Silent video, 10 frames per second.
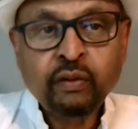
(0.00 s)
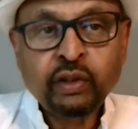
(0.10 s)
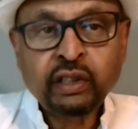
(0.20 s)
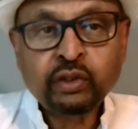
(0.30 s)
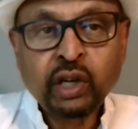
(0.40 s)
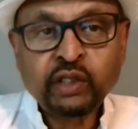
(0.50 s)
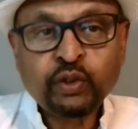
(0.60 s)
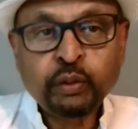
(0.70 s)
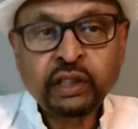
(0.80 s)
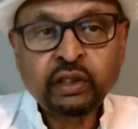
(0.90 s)
for the
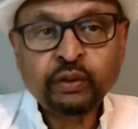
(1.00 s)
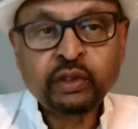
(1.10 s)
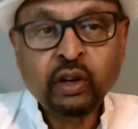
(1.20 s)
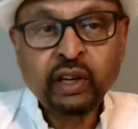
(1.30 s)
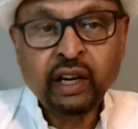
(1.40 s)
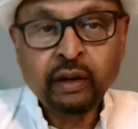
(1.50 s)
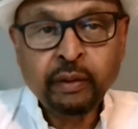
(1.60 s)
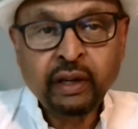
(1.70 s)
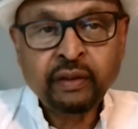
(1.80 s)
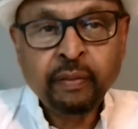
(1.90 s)
transformation of Saudi
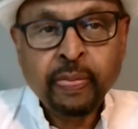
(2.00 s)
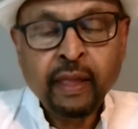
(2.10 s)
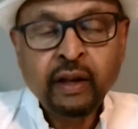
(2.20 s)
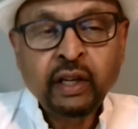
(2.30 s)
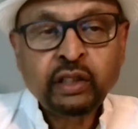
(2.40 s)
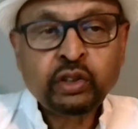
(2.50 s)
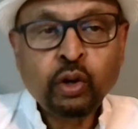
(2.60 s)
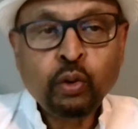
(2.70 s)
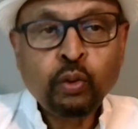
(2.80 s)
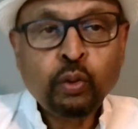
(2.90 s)
Arabia.
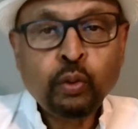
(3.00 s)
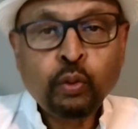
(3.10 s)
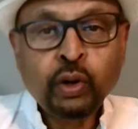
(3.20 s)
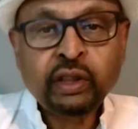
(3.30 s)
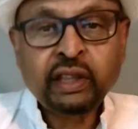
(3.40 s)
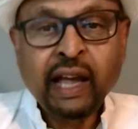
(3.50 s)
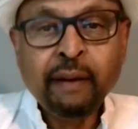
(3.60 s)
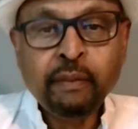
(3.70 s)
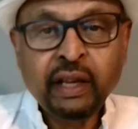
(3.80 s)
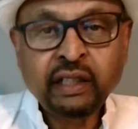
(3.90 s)
So what
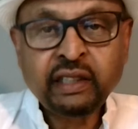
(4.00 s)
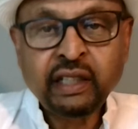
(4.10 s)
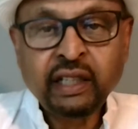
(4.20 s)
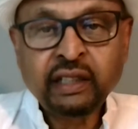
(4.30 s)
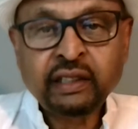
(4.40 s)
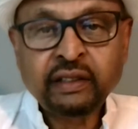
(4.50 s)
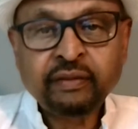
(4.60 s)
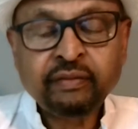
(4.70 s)
that means is